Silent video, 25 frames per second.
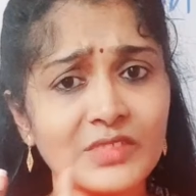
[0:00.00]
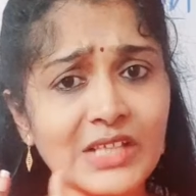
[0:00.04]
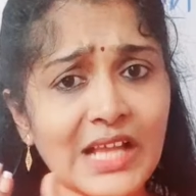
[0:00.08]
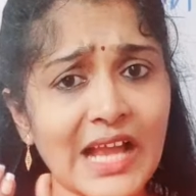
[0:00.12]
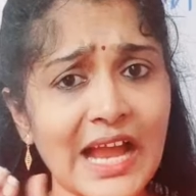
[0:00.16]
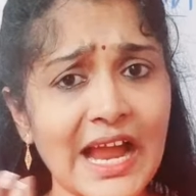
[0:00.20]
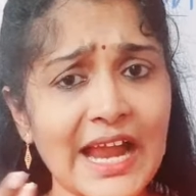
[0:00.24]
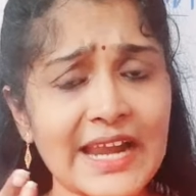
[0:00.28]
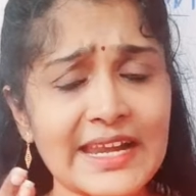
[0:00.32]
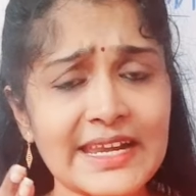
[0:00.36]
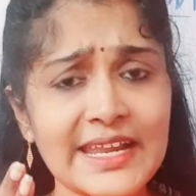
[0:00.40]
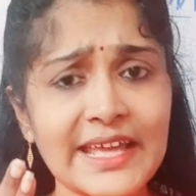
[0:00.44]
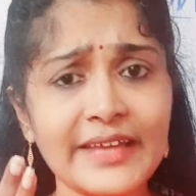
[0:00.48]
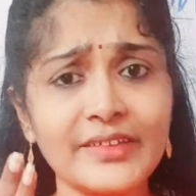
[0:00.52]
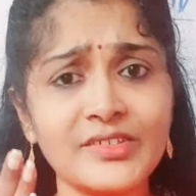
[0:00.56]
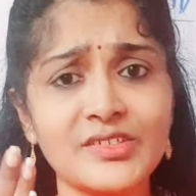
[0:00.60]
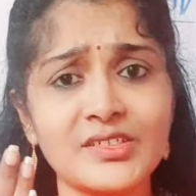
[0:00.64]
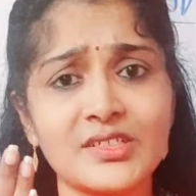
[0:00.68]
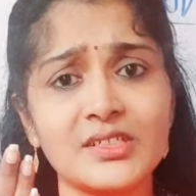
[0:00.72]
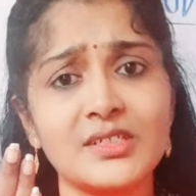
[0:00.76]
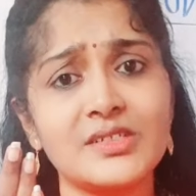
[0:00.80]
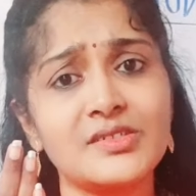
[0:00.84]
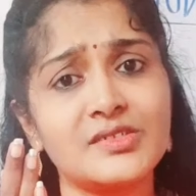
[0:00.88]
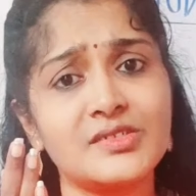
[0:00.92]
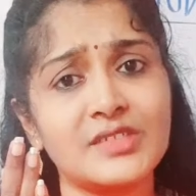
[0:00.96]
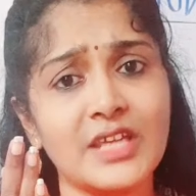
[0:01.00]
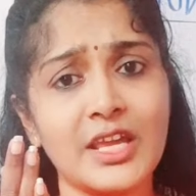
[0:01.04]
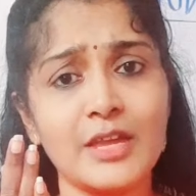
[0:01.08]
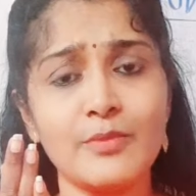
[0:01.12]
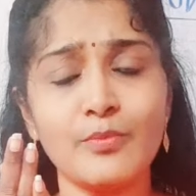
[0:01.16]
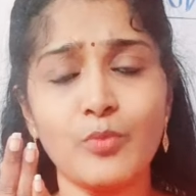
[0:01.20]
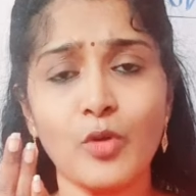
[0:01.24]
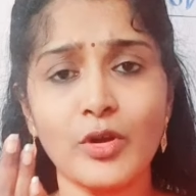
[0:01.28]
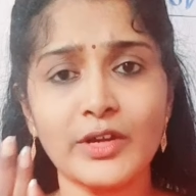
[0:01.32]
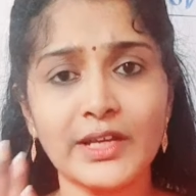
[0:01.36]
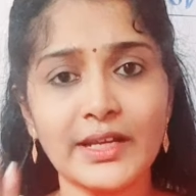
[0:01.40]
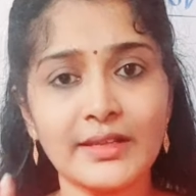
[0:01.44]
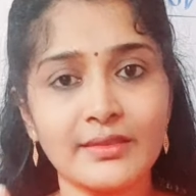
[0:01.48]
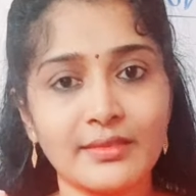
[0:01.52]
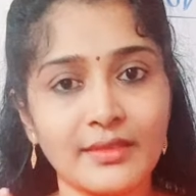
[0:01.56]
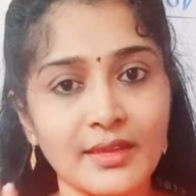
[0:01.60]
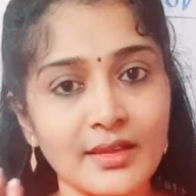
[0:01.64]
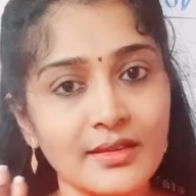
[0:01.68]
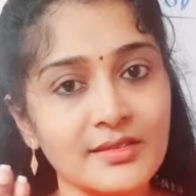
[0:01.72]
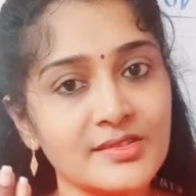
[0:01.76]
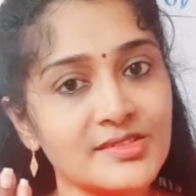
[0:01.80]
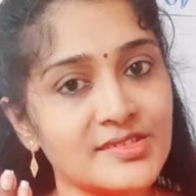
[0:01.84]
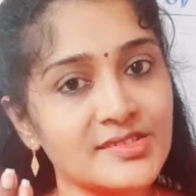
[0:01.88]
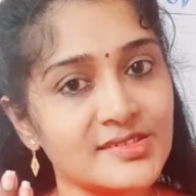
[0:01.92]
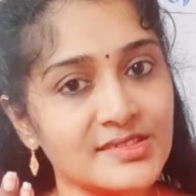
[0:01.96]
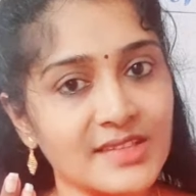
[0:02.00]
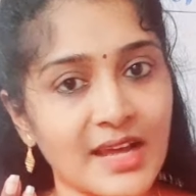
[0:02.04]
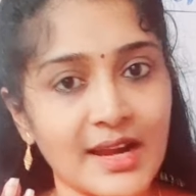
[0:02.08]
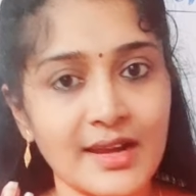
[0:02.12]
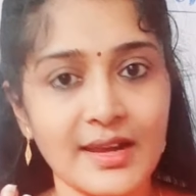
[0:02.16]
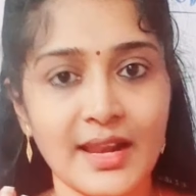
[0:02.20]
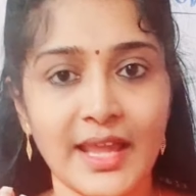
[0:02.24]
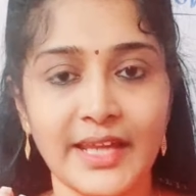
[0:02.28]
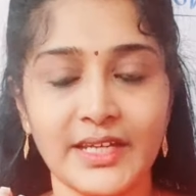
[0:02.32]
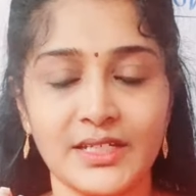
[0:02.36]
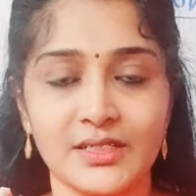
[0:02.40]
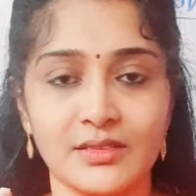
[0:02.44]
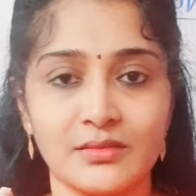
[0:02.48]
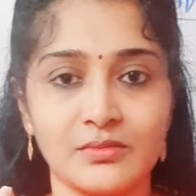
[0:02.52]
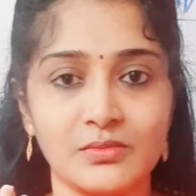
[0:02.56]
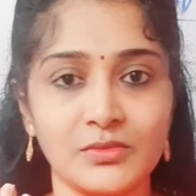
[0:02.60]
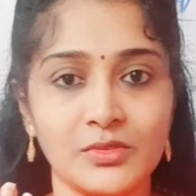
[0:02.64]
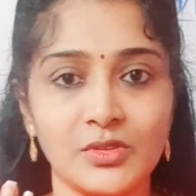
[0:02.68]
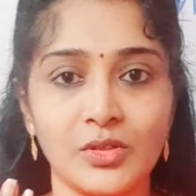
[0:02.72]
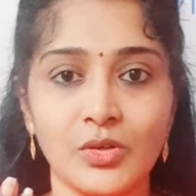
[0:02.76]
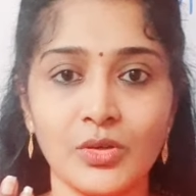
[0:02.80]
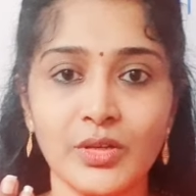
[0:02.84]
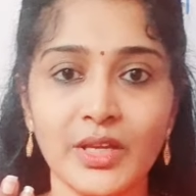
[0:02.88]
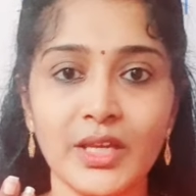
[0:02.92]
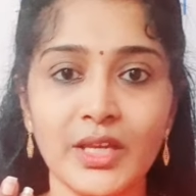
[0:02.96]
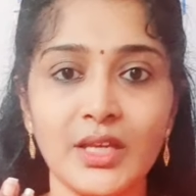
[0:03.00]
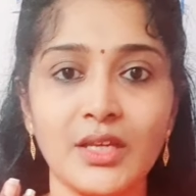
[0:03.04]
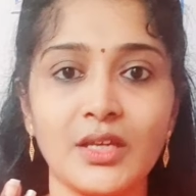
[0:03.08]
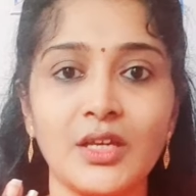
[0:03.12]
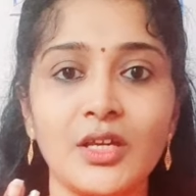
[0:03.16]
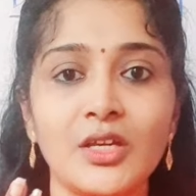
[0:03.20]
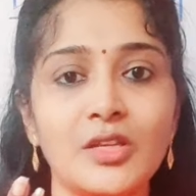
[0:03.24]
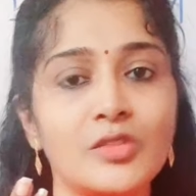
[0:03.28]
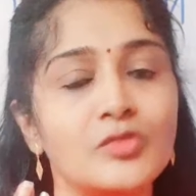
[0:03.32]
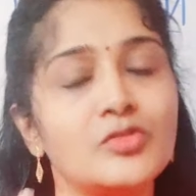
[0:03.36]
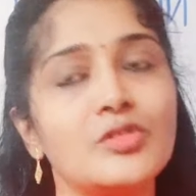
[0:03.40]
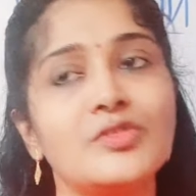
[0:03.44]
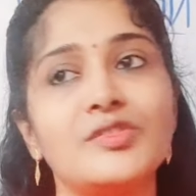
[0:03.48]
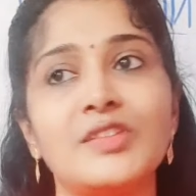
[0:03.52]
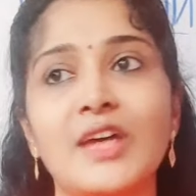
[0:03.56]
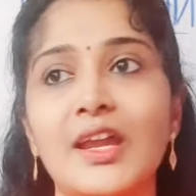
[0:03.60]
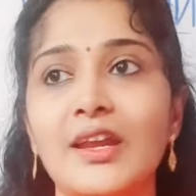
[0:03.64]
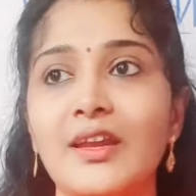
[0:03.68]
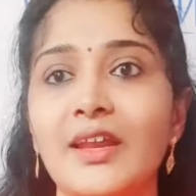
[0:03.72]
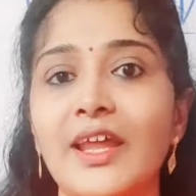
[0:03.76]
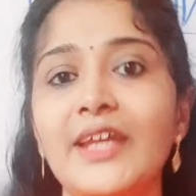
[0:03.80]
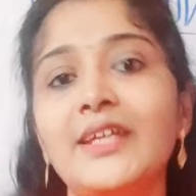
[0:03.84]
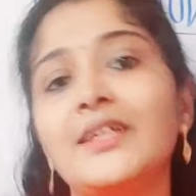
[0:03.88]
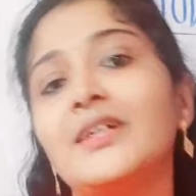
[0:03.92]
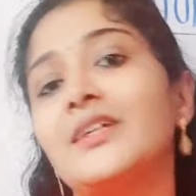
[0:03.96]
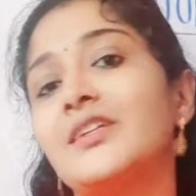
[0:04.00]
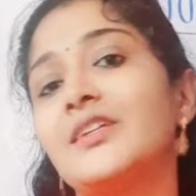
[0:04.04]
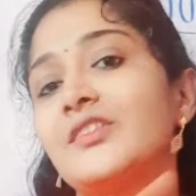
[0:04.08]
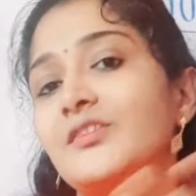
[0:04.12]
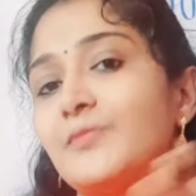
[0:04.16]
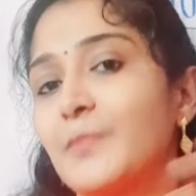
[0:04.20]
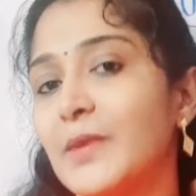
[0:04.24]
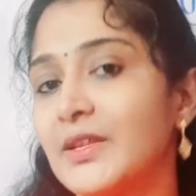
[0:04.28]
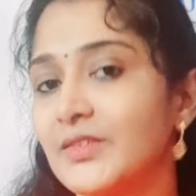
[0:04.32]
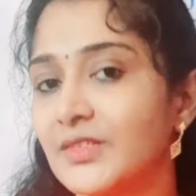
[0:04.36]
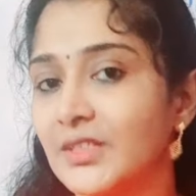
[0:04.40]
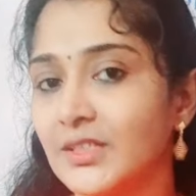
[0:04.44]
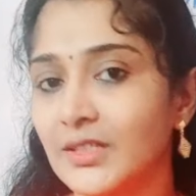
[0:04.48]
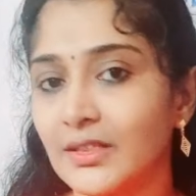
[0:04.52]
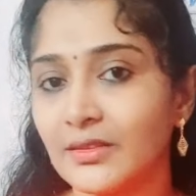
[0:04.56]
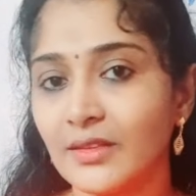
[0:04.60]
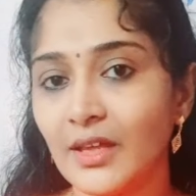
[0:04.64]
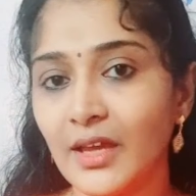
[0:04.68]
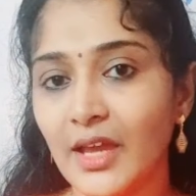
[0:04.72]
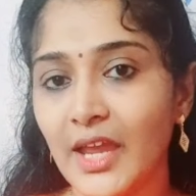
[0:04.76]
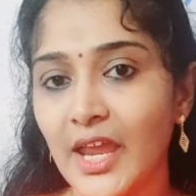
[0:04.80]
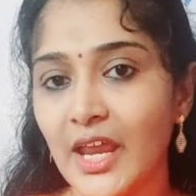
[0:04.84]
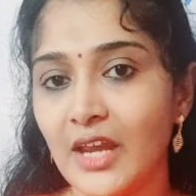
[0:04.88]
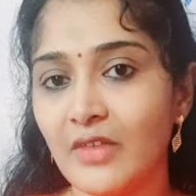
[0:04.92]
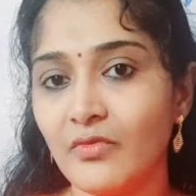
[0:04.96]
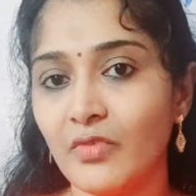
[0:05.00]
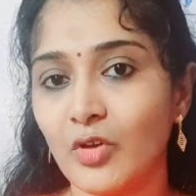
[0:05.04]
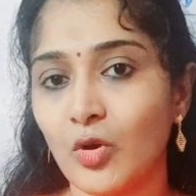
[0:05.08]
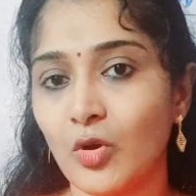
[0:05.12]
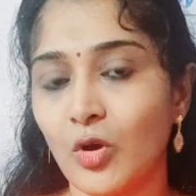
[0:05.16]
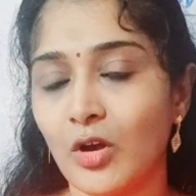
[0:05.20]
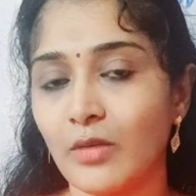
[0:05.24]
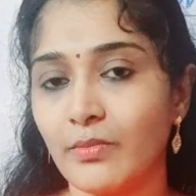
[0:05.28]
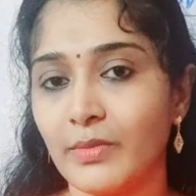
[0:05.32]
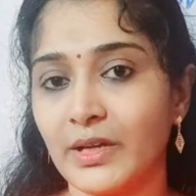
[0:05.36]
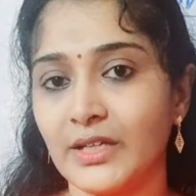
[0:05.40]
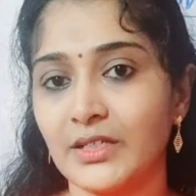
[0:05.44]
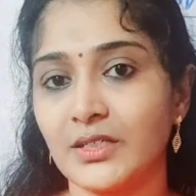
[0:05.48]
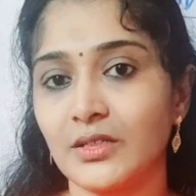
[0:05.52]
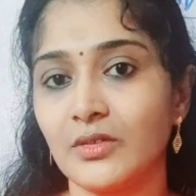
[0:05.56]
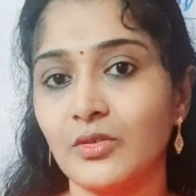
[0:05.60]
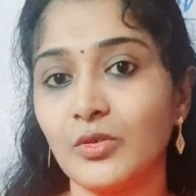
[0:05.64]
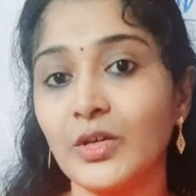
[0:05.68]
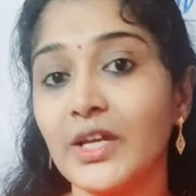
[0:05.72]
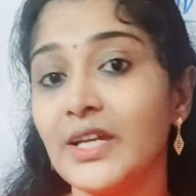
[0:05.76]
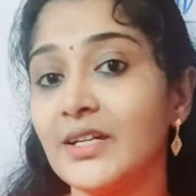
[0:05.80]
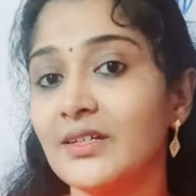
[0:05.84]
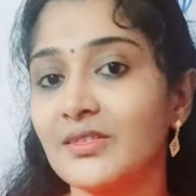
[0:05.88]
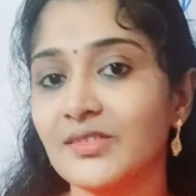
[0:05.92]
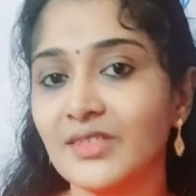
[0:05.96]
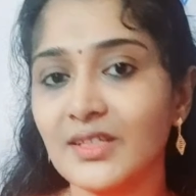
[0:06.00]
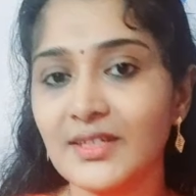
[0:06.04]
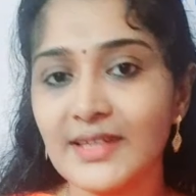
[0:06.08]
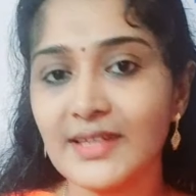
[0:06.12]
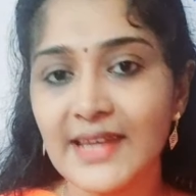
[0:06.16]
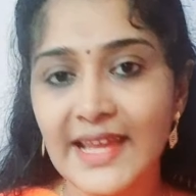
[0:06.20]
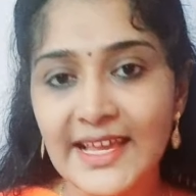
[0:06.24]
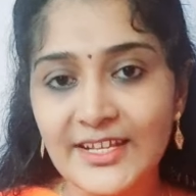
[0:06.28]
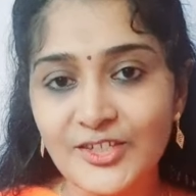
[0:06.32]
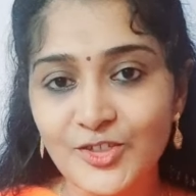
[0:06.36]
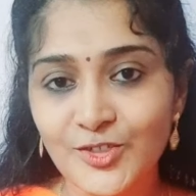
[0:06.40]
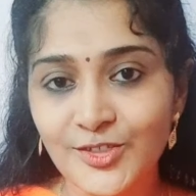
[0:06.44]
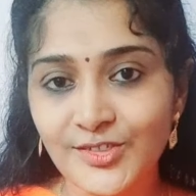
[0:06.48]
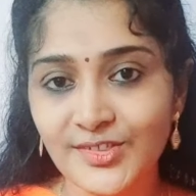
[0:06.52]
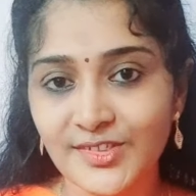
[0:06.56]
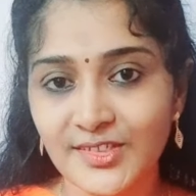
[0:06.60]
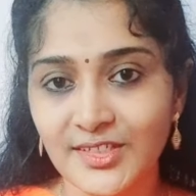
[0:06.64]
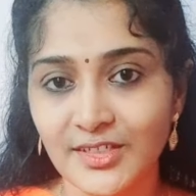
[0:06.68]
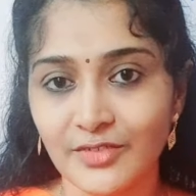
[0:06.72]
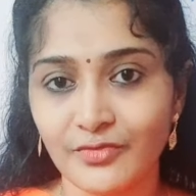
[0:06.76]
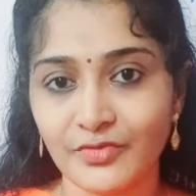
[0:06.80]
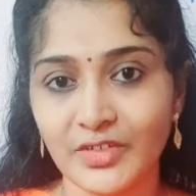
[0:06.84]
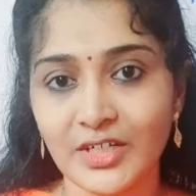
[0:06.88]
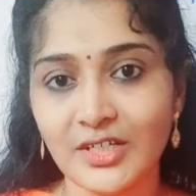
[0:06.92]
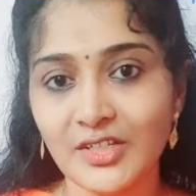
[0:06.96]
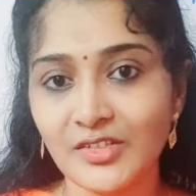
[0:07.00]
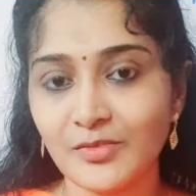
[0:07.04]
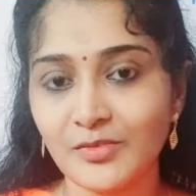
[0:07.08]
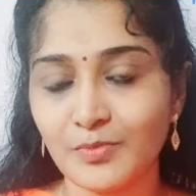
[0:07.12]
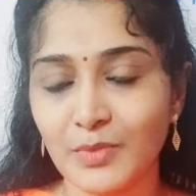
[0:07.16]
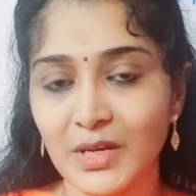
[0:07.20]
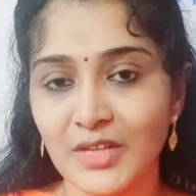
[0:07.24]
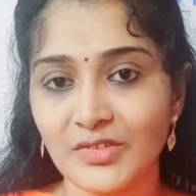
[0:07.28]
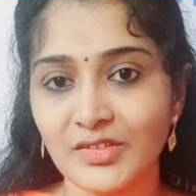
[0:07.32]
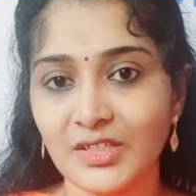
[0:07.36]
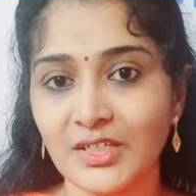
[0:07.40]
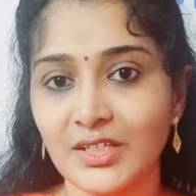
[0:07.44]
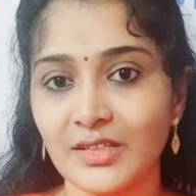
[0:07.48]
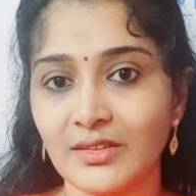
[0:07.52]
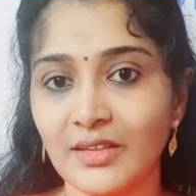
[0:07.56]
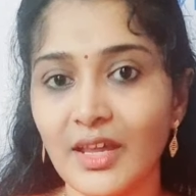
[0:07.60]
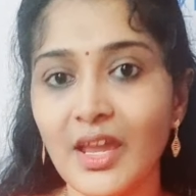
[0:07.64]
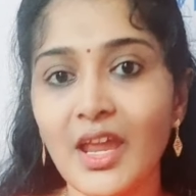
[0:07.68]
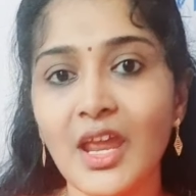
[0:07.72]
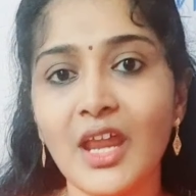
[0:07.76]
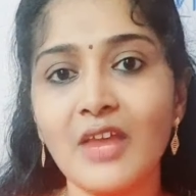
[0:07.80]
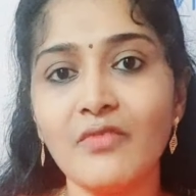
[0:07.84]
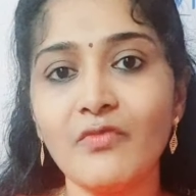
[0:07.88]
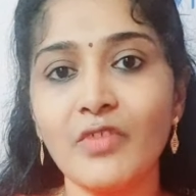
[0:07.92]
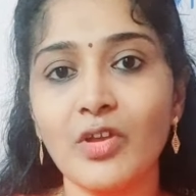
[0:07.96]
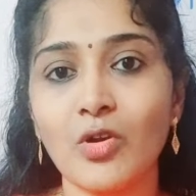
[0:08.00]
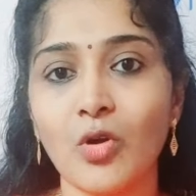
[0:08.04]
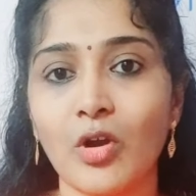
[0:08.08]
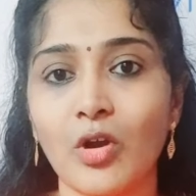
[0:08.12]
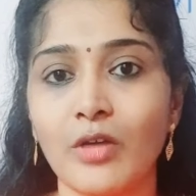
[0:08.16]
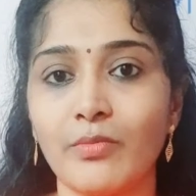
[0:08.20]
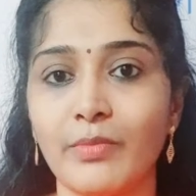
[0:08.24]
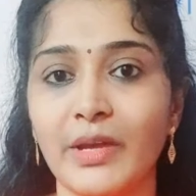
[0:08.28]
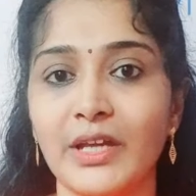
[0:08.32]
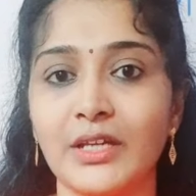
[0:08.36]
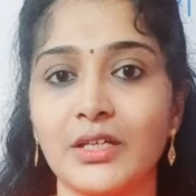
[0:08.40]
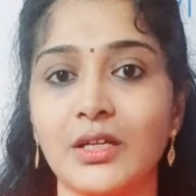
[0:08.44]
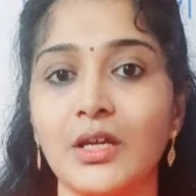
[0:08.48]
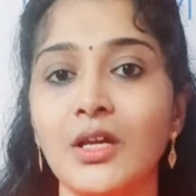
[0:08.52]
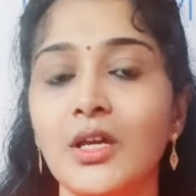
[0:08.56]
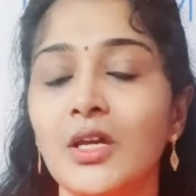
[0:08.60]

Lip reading: And next is the important thing, sunlight. Okay, so sunlight, it is present in the environment. Okay, it is a nature's gift, it is present in the environment.